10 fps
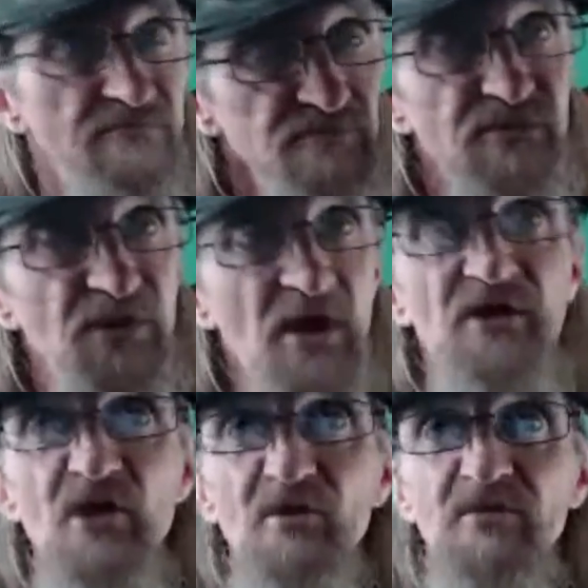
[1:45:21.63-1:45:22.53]
Not
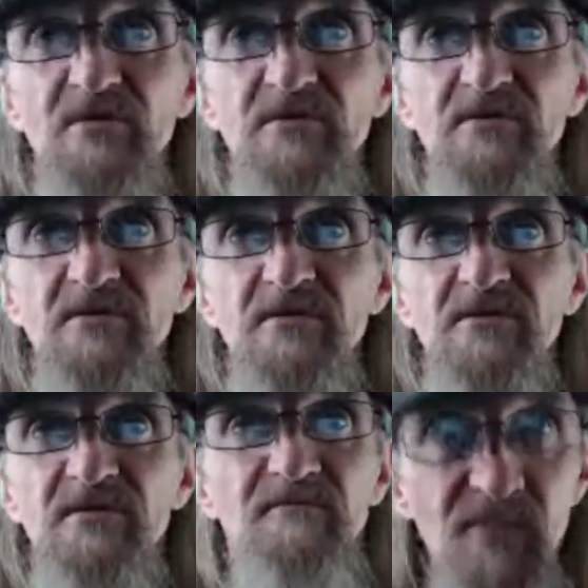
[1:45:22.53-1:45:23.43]
you.
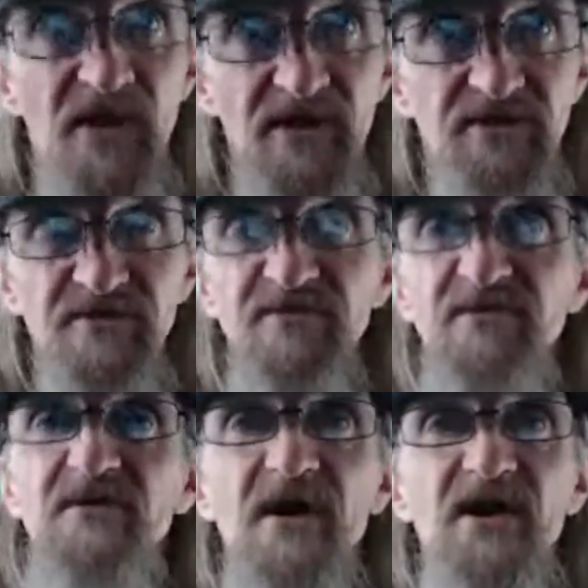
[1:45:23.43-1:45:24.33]
Me.
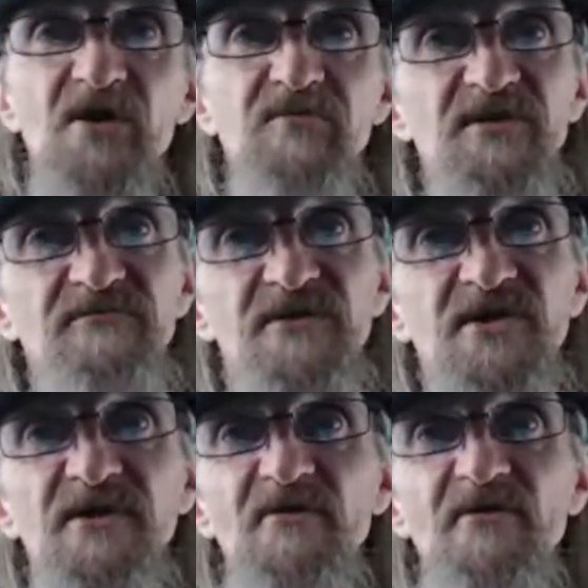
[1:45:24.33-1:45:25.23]
I don't believe in
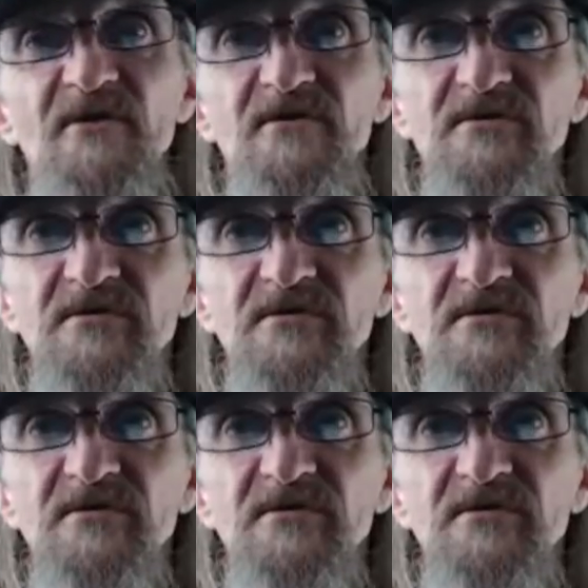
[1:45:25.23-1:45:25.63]
it at all.